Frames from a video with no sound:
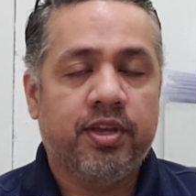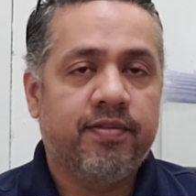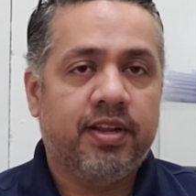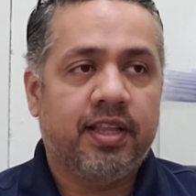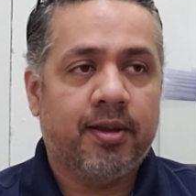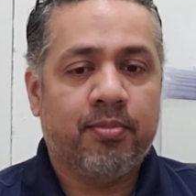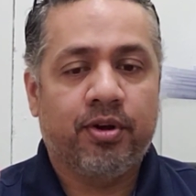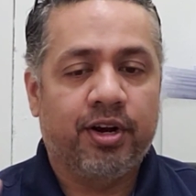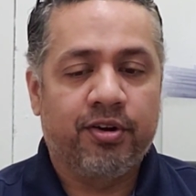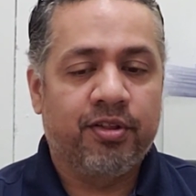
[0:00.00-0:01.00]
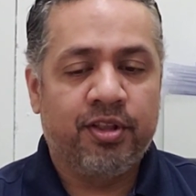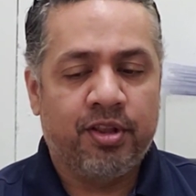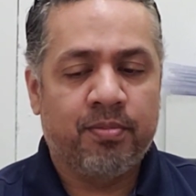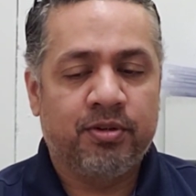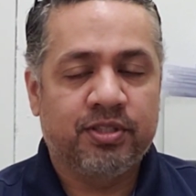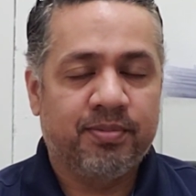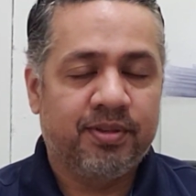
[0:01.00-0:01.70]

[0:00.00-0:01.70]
even at that point. I don't know the numbers,